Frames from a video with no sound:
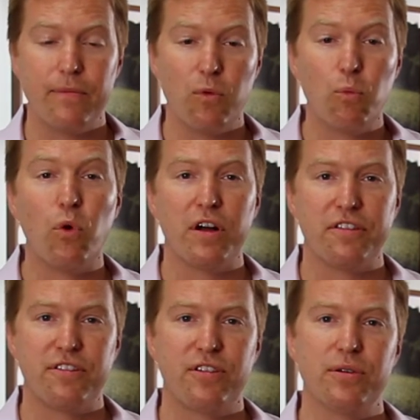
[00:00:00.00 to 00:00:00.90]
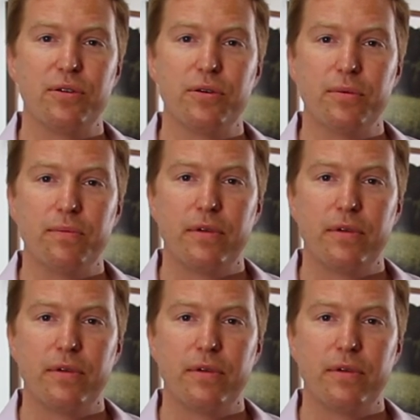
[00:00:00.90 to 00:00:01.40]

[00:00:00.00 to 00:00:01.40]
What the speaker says: wants to